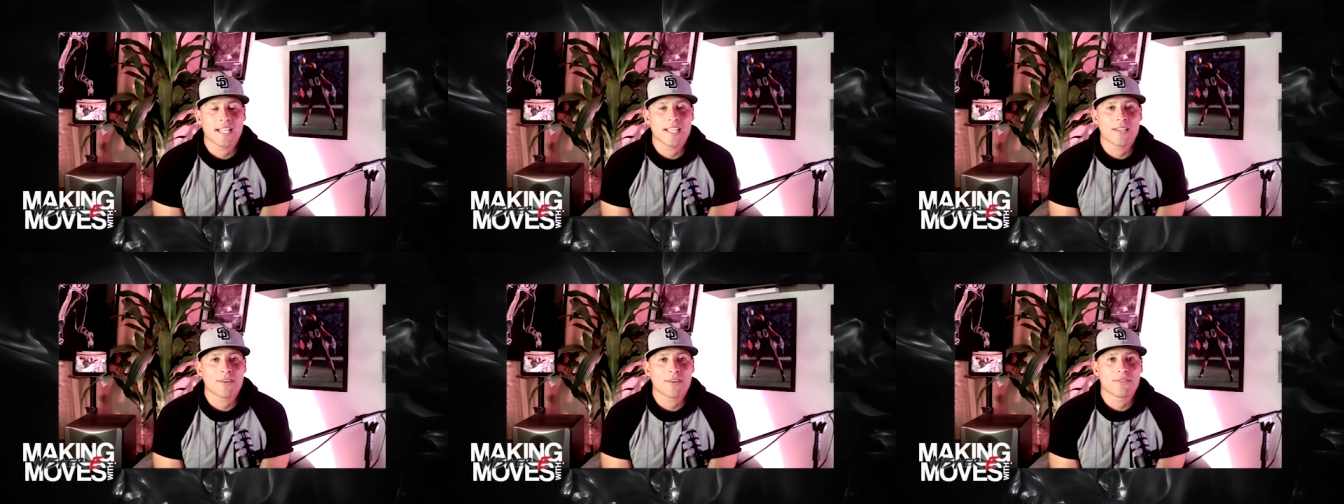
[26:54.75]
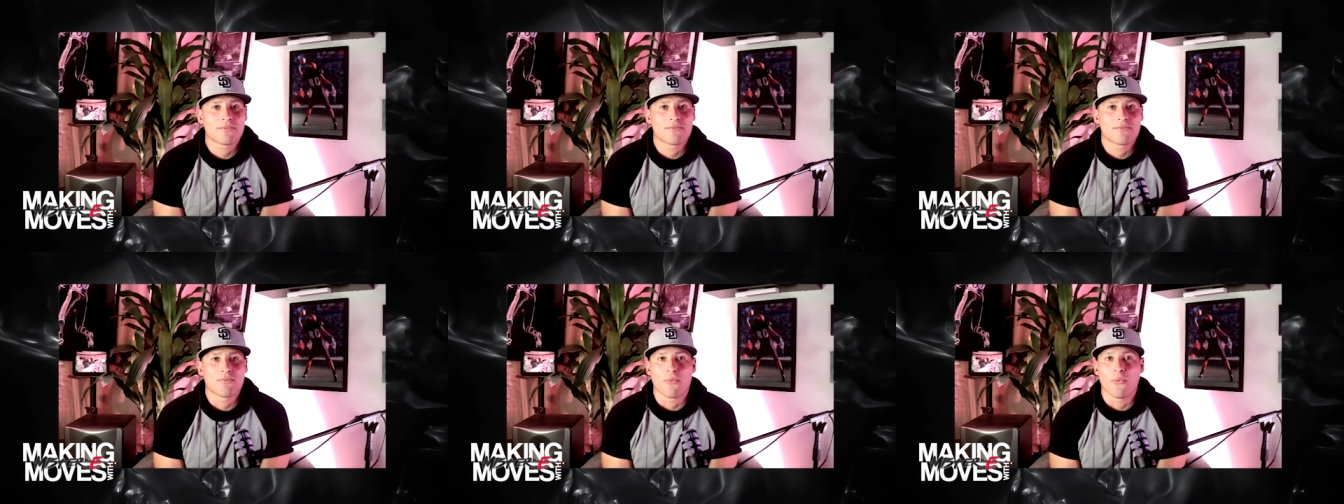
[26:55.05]

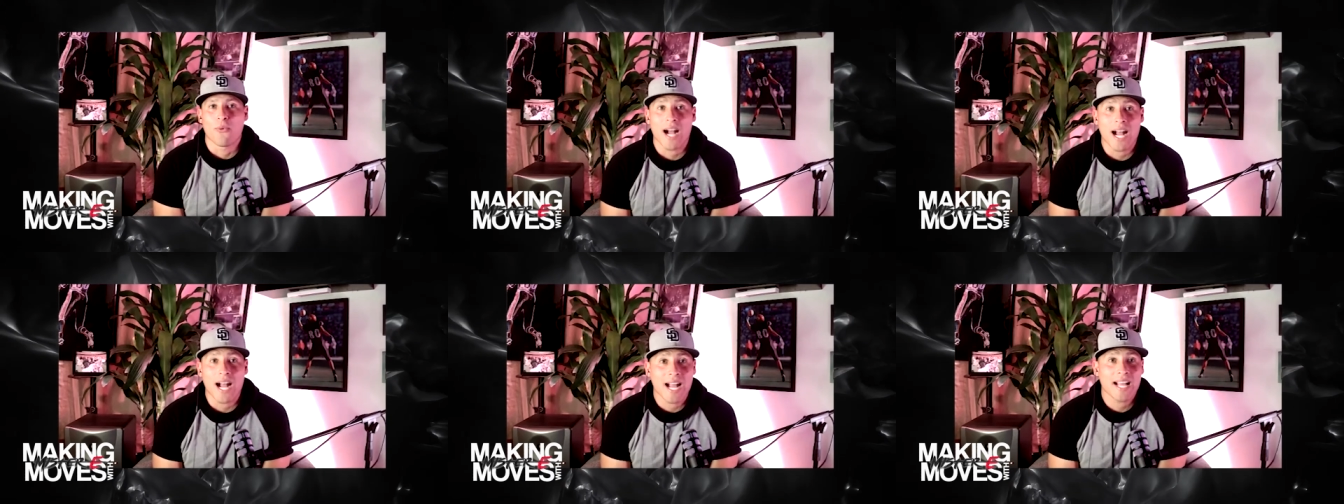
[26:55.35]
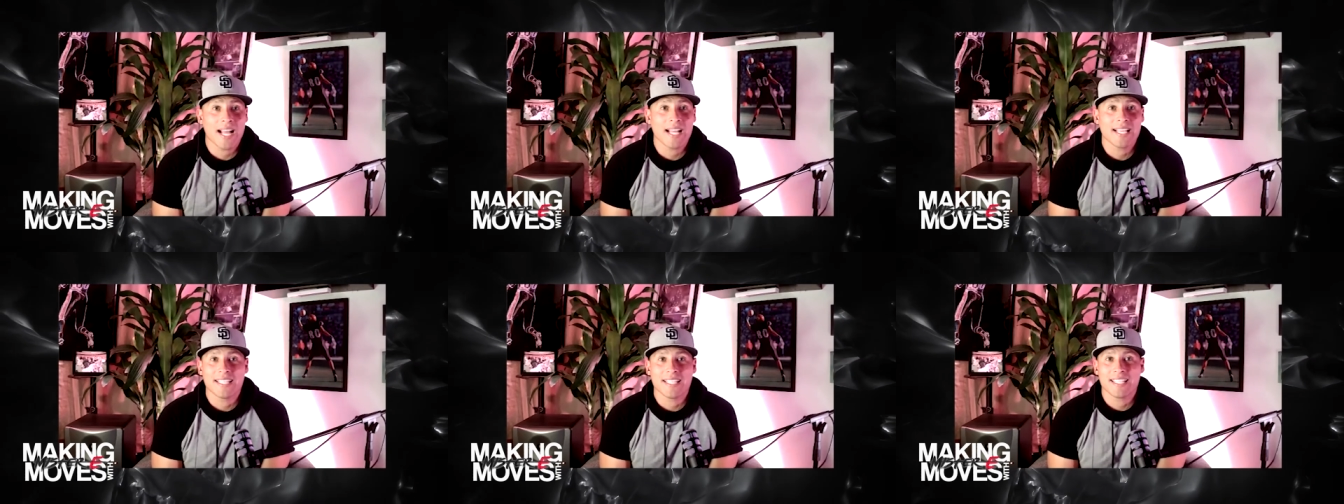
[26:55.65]
and
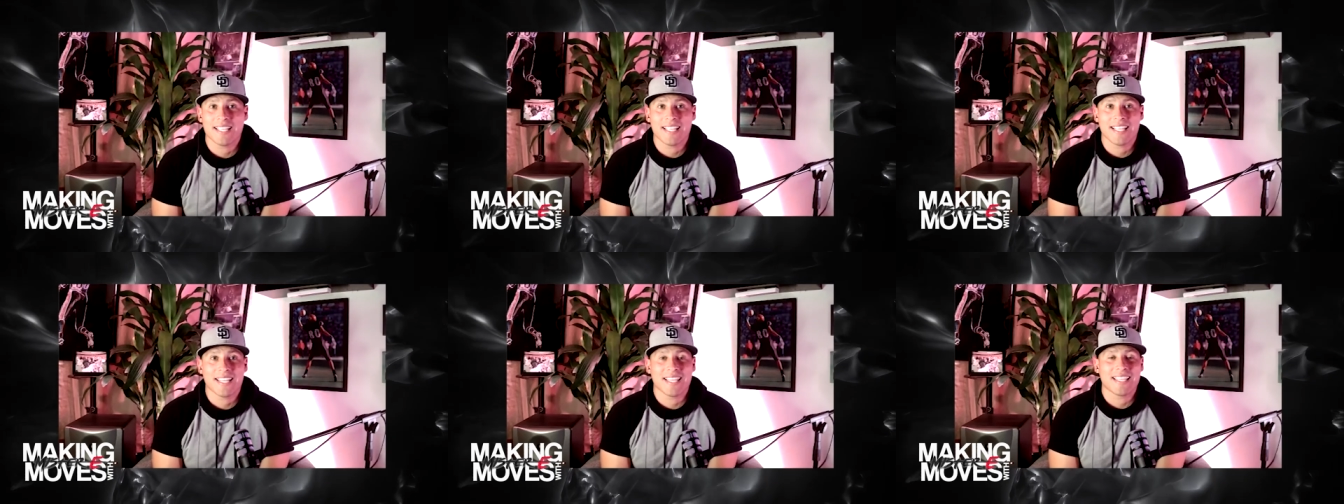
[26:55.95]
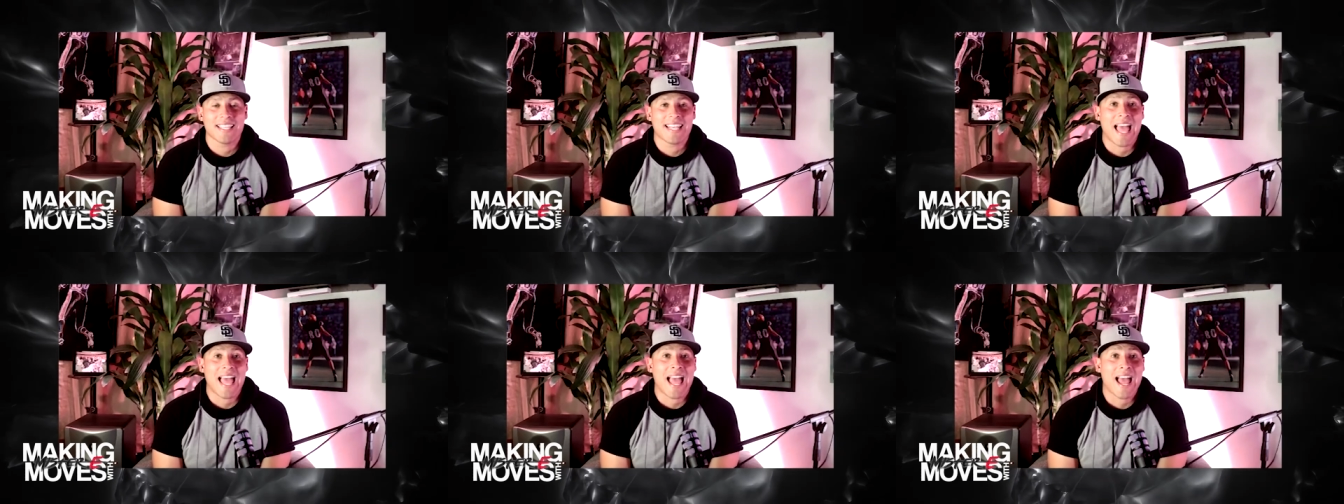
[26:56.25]
why
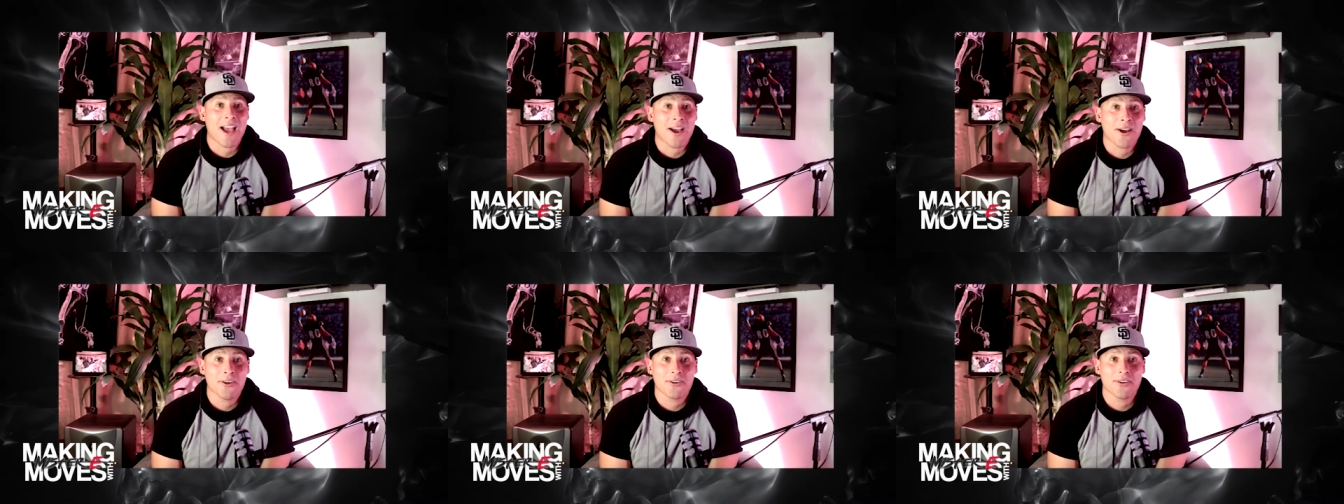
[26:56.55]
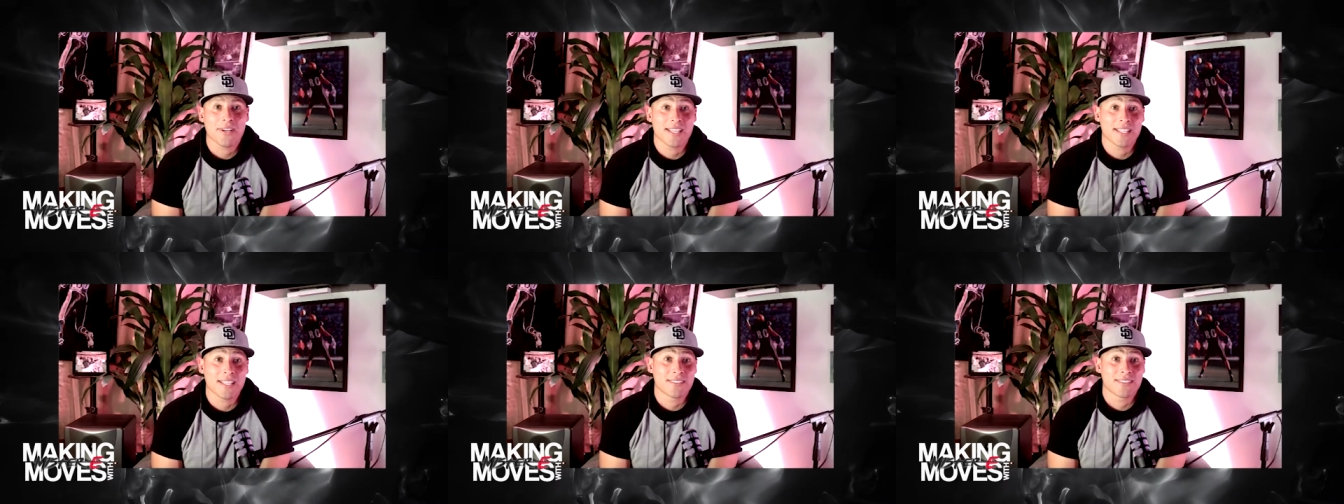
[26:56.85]
and
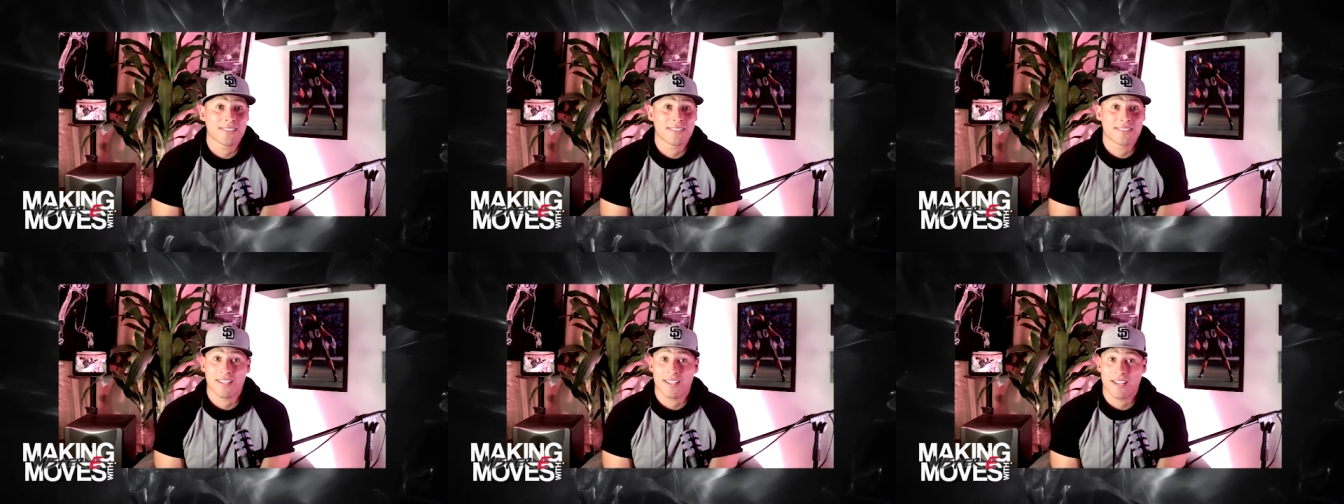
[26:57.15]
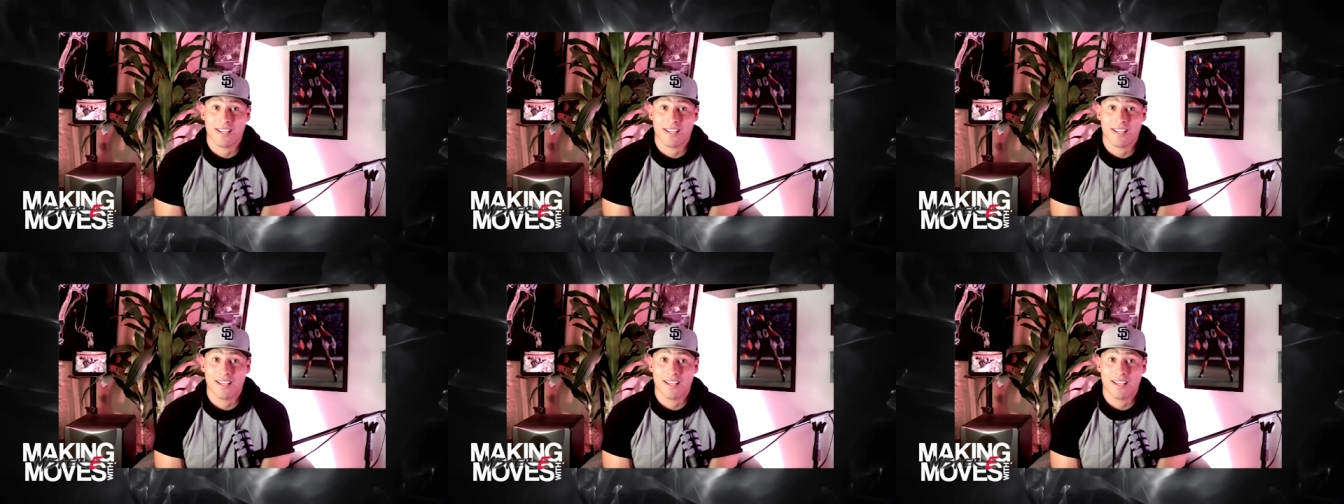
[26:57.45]
how and